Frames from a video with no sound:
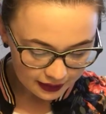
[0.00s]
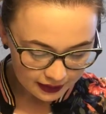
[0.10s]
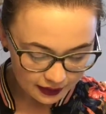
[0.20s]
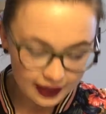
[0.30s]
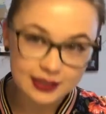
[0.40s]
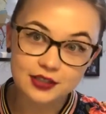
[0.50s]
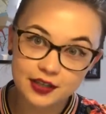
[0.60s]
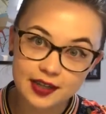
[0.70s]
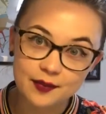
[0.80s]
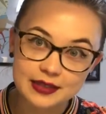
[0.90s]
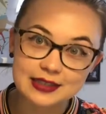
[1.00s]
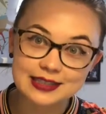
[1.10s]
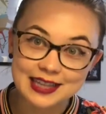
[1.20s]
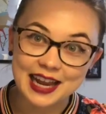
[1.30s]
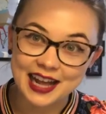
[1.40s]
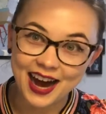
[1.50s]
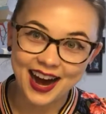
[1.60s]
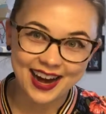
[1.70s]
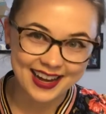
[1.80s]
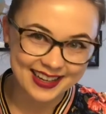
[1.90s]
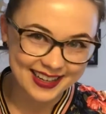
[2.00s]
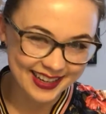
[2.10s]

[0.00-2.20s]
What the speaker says: So that's good. That means it's getting hot.